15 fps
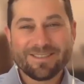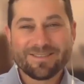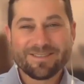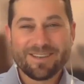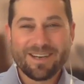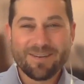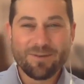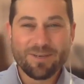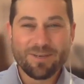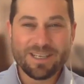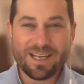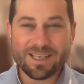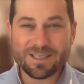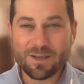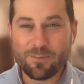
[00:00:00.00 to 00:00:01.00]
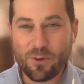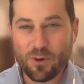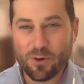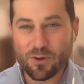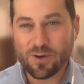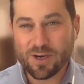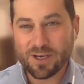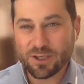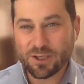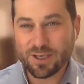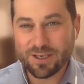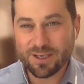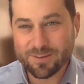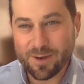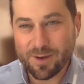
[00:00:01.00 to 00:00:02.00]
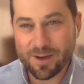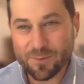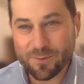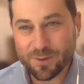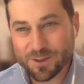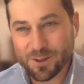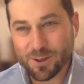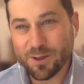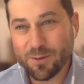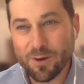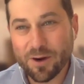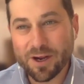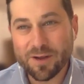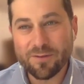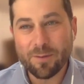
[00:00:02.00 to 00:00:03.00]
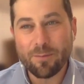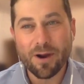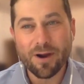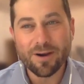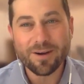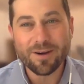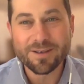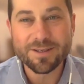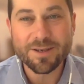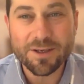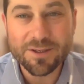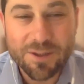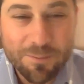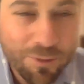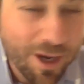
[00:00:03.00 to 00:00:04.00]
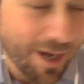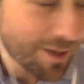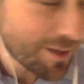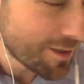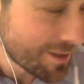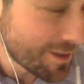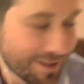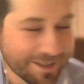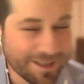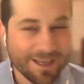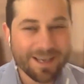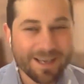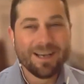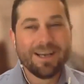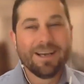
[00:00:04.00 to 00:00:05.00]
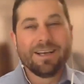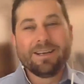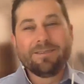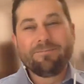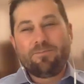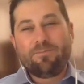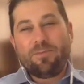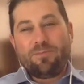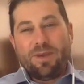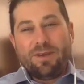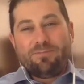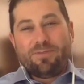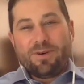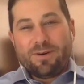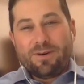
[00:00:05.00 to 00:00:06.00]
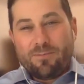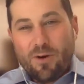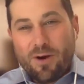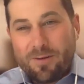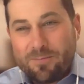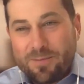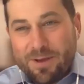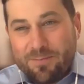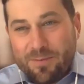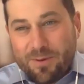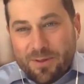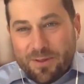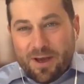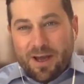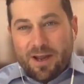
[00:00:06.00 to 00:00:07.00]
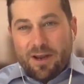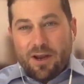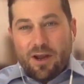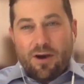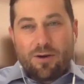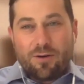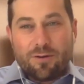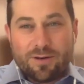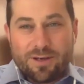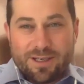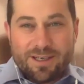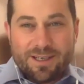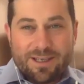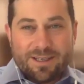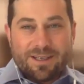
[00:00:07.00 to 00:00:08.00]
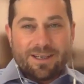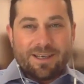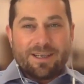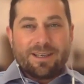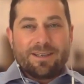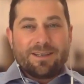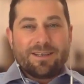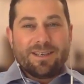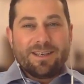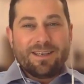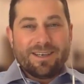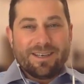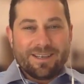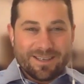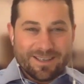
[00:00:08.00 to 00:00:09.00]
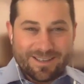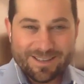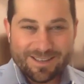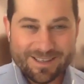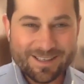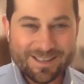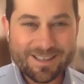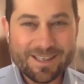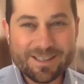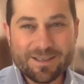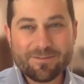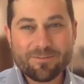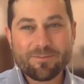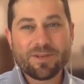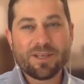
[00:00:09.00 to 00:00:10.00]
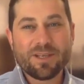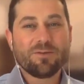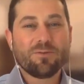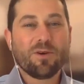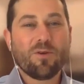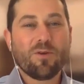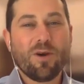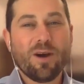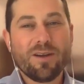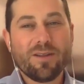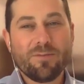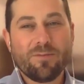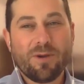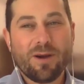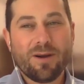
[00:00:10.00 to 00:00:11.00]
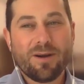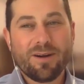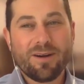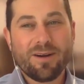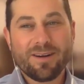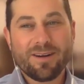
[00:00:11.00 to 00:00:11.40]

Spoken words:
We did ask a poll question: does mindfulness only work if a partner is also practicing? More people thought no. It doesn't require the partner.